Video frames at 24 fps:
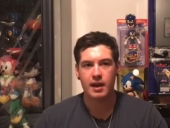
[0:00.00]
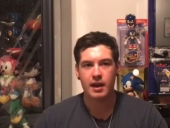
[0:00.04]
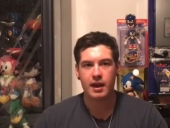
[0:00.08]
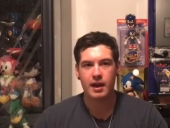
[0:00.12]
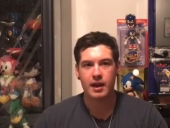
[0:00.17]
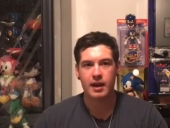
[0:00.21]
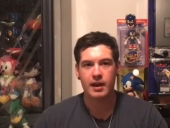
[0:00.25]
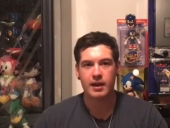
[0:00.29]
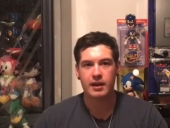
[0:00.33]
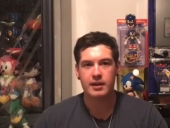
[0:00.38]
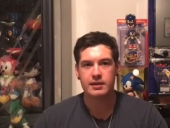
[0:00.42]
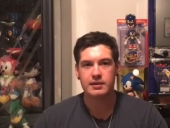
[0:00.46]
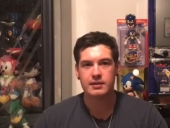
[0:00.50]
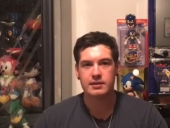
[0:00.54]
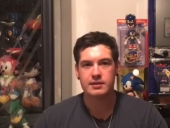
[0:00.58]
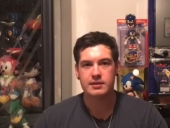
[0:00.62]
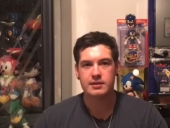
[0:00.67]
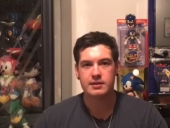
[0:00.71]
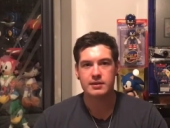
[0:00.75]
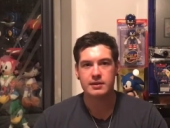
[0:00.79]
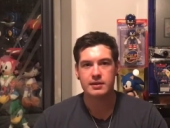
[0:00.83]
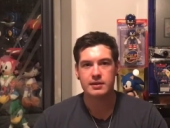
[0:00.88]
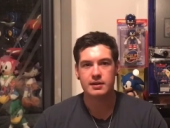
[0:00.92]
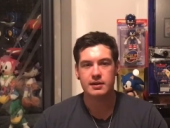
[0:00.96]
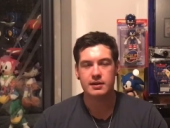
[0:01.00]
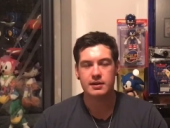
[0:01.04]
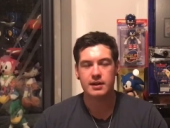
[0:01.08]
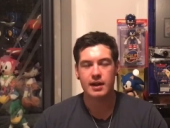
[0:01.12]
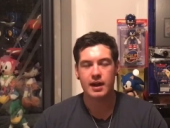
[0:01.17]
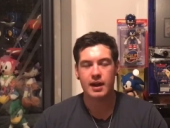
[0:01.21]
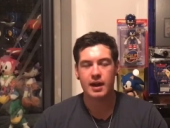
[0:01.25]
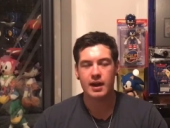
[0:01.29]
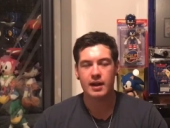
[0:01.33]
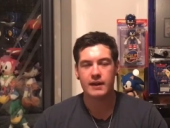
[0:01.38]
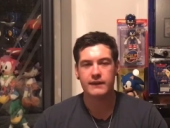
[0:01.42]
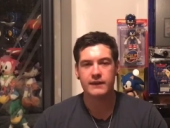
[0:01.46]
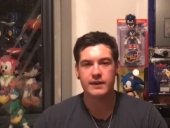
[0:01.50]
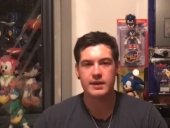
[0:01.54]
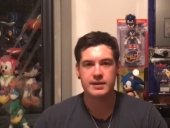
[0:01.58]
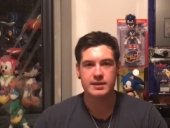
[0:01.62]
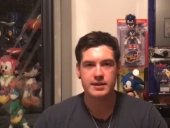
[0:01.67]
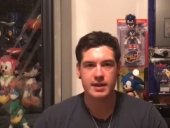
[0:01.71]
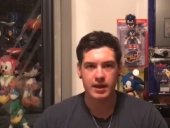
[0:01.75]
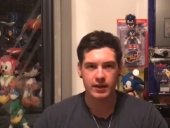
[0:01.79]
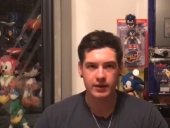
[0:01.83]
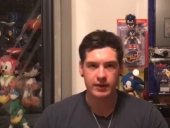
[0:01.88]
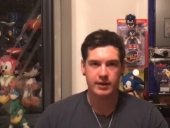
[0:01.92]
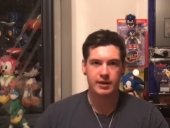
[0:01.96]
and they have
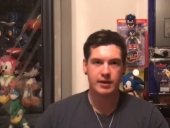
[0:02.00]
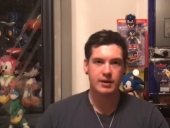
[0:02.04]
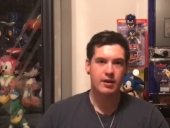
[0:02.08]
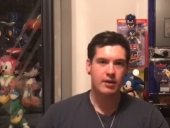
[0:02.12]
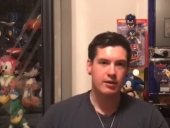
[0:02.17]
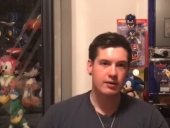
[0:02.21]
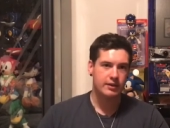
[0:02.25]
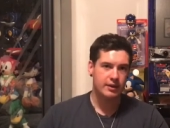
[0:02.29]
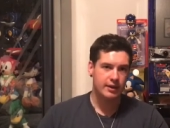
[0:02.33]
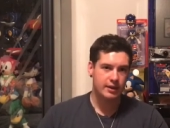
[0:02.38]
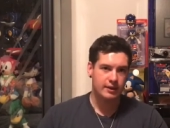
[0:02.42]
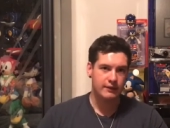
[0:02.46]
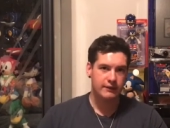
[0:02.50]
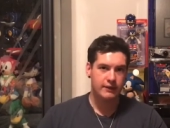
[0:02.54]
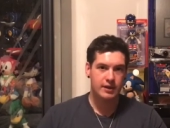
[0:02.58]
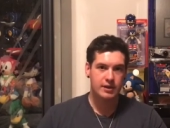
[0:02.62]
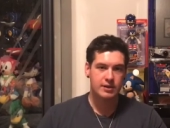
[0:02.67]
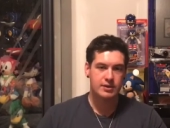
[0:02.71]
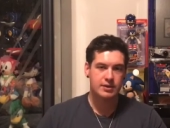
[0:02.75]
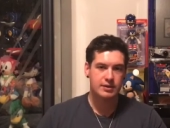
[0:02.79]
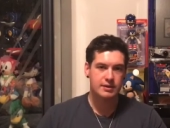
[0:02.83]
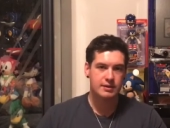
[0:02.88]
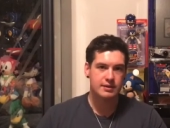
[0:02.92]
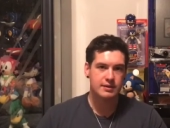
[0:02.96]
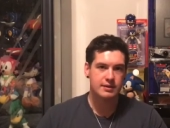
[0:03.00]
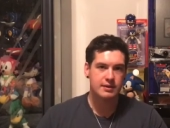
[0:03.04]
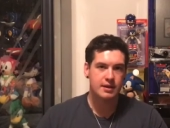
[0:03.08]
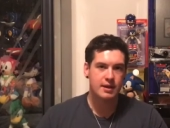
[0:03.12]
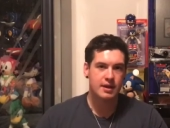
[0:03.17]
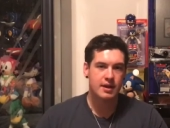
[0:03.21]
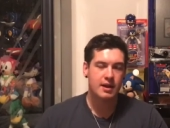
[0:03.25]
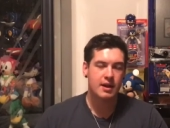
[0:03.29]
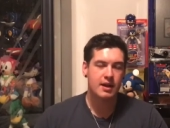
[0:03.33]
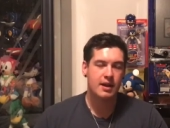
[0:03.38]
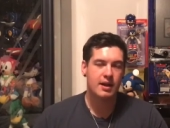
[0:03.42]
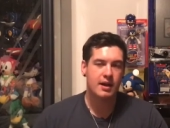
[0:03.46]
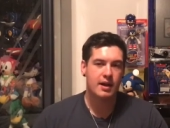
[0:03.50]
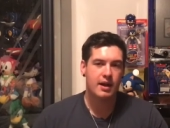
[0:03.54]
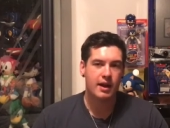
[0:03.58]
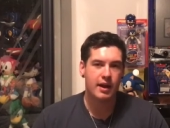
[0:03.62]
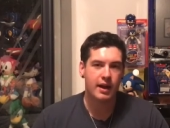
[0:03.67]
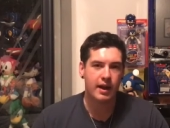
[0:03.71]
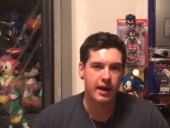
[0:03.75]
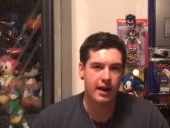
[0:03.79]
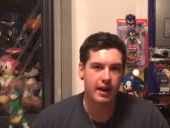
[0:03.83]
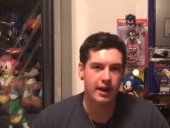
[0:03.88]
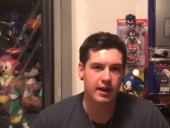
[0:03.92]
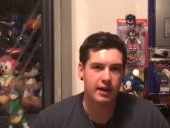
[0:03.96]
this area called Innovations.
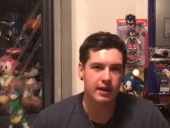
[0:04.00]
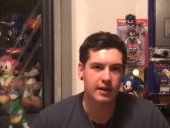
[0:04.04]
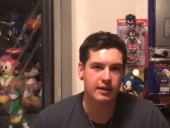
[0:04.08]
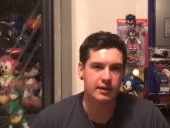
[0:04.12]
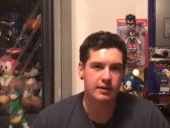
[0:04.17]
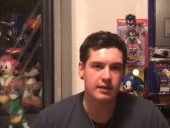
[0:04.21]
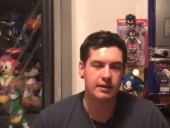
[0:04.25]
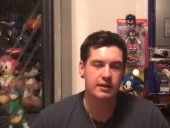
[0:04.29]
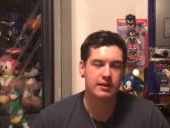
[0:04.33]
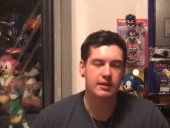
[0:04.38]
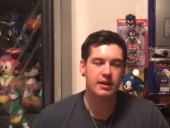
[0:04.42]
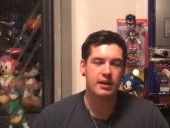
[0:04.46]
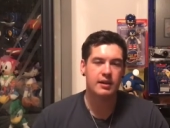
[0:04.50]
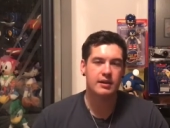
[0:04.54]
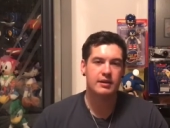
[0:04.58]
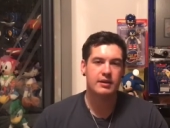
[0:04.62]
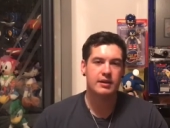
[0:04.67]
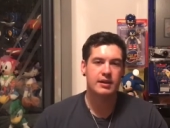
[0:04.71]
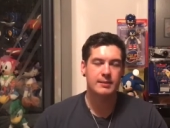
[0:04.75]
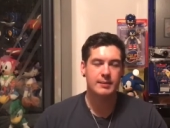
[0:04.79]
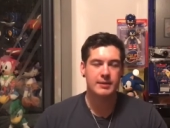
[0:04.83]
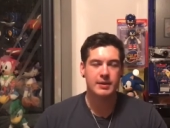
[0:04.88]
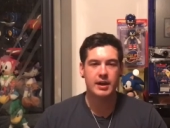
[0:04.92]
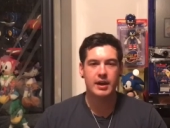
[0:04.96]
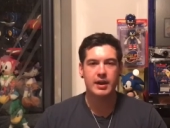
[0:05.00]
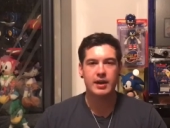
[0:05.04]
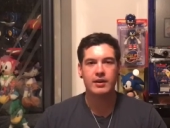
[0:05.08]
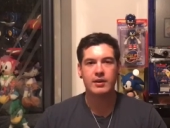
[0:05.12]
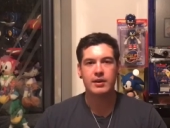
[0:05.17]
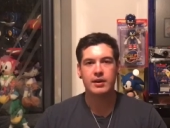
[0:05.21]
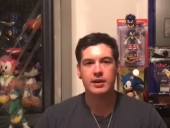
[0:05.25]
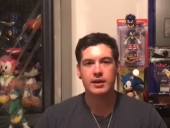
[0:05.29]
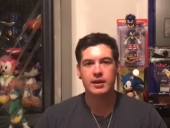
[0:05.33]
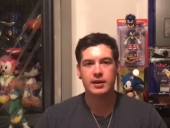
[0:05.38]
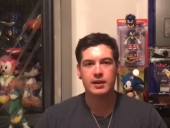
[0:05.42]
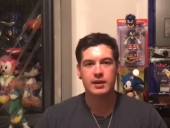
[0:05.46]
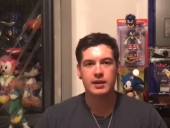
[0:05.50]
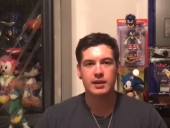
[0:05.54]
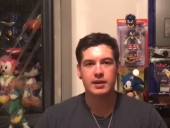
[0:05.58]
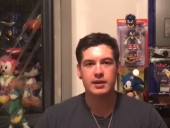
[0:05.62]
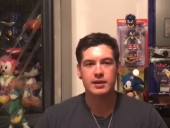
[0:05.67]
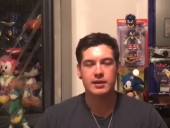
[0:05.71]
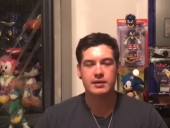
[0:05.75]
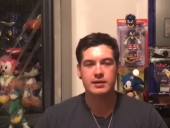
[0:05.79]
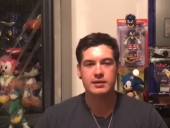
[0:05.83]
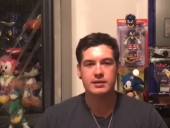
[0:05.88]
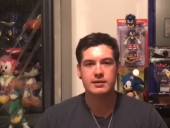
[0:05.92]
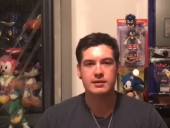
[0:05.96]
And the theme of the area
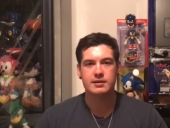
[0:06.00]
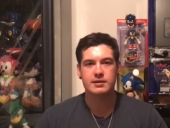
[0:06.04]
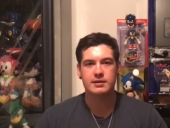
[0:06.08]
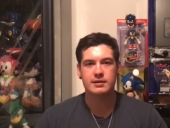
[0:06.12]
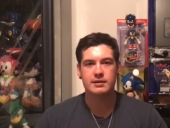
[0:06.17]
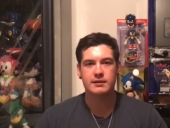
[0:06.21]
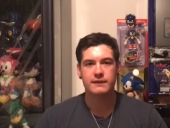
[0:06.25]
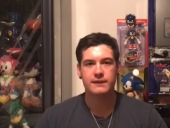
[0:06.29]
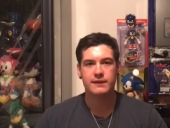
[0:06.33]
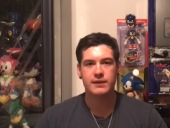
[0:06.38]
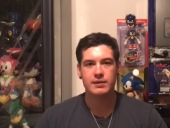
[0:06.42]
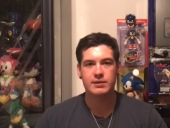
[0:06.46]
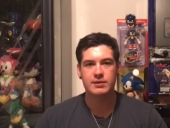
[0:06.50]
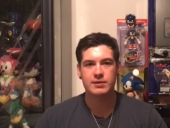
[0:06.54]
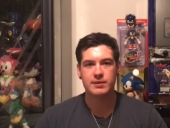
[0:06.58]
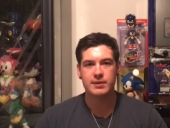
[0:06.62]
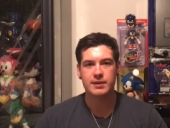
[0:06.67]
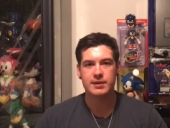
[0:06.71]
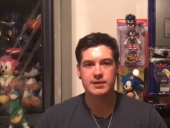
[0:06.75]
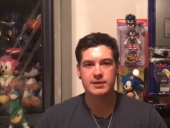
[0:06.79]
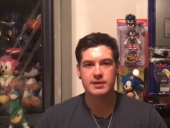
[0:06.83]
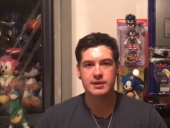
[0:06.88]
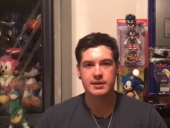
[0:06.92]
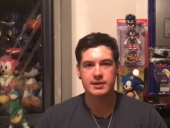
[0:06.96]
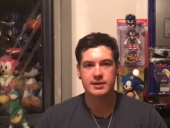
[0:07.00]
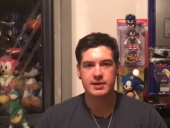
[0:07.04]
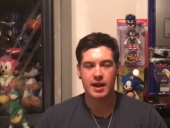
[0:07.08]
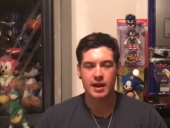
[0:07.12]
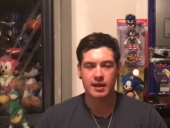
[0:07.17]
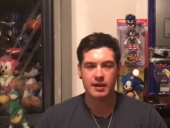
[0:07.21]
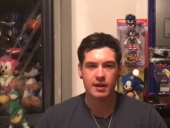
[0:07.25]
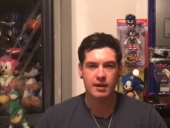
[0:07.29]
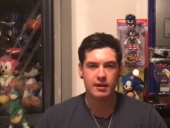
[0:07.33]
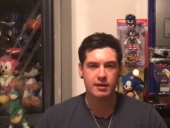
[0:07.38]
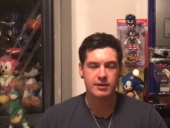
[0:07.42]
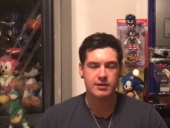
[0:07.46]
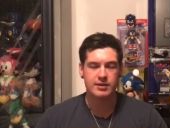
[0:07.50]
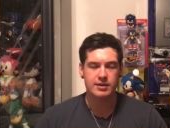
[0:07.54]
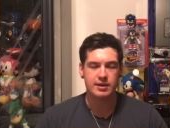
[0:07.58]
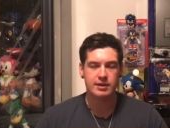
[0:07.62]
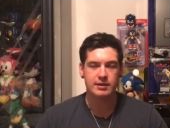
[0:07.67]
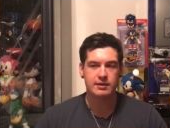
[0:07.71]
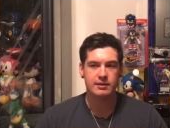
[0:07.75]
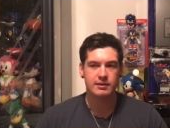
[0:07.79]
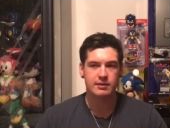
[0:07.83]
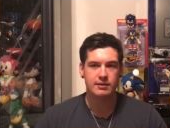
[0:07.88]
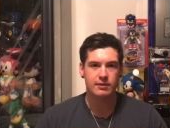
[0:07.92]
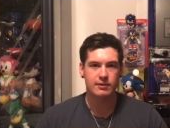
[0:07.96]
is futuristic
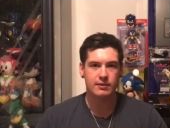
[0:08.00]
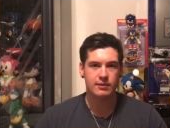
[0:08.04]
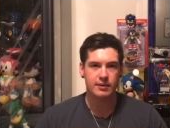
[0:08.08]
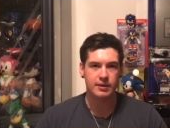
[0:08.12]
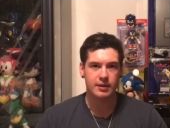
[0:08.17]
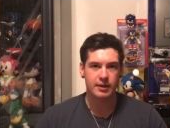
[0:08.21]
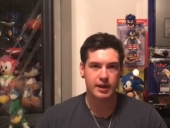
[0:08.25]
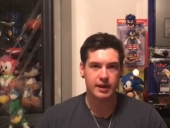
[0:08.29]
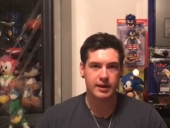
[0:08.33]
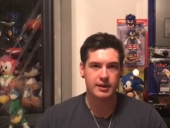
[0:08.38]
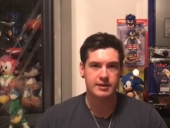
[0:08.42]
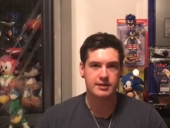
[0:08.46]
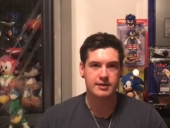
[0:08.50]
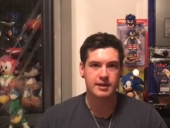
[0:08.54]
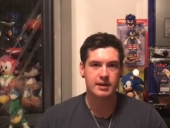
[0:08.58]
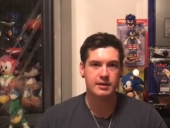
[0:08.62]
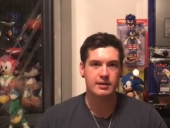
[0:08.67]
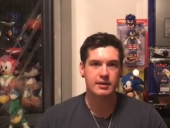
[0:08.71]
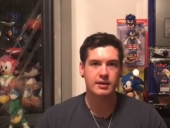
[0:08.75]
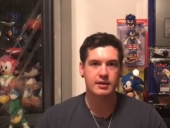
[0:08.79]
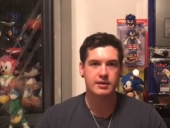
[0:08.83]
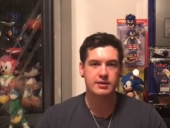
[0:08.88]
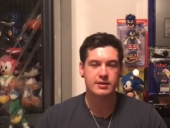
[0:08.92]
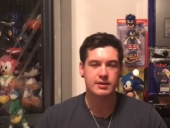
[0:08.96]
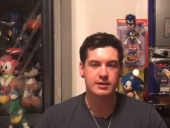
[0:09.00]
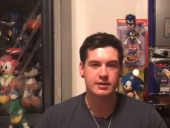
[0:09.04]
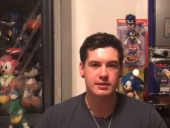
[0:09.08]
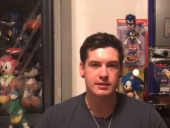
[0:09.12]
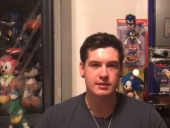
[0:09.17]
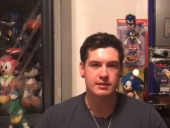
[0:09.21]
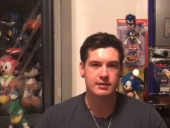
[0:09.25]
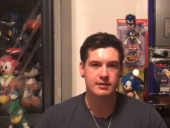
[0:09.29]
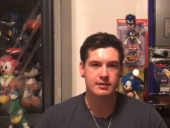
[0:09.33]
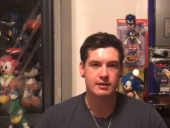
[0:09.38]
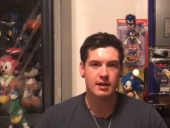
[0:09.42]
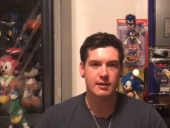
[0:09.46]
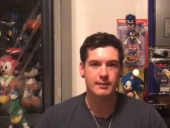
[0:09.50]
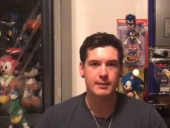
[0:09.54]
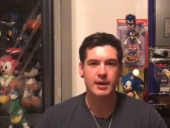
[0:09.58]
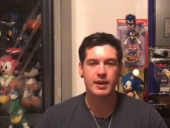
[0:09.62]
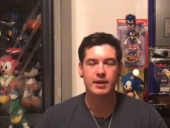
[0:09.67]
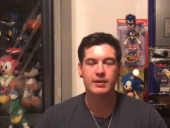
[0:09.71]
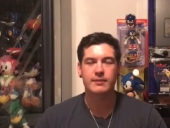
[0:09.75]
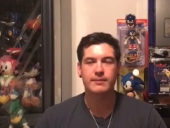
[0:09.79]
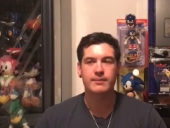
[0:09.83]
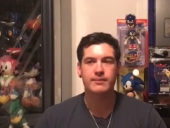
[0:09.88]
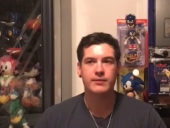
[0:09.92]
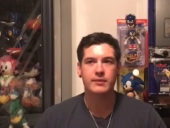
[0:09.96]
technology, or the latest technology that's come
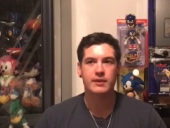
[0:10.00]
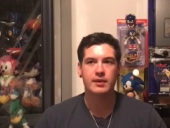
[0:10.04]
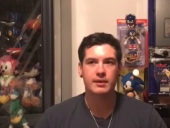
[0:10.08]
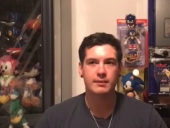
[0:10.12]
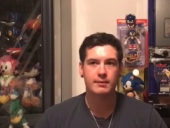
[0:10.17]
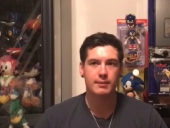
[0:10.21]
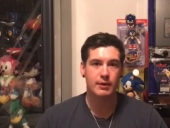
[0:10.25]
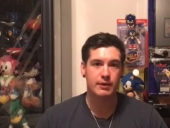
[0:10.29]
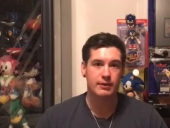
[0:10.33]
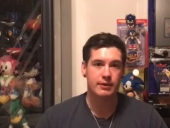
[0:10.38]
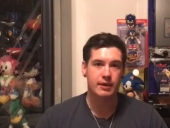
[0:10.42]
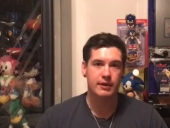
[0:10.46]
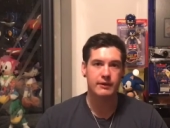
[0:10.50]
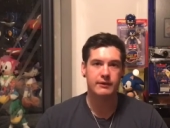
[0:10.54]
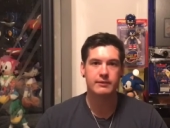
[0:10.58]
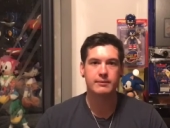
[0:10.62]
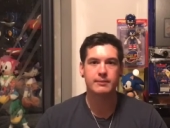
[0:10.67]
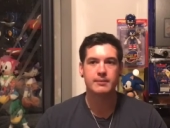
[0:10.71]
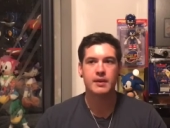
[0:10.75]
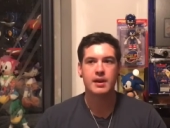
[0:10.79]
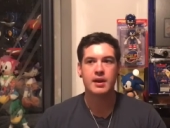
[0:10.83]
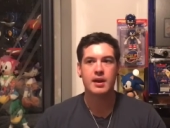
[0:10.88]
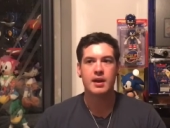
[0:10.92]
out, both of them.